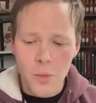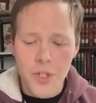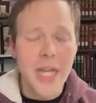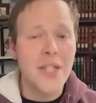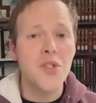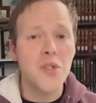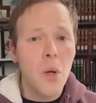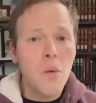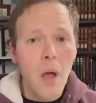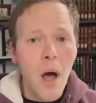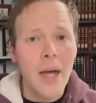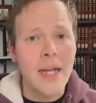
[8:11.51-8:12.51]
which has so
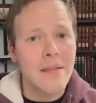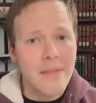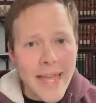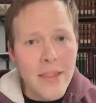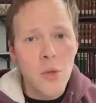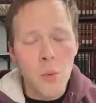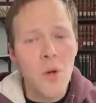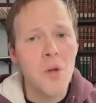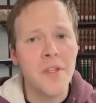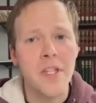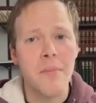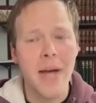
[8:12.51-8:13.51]
long led the
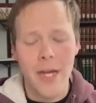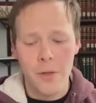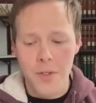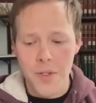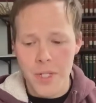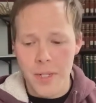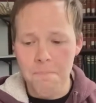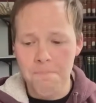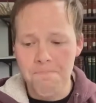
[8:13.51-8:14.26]
world in democracy.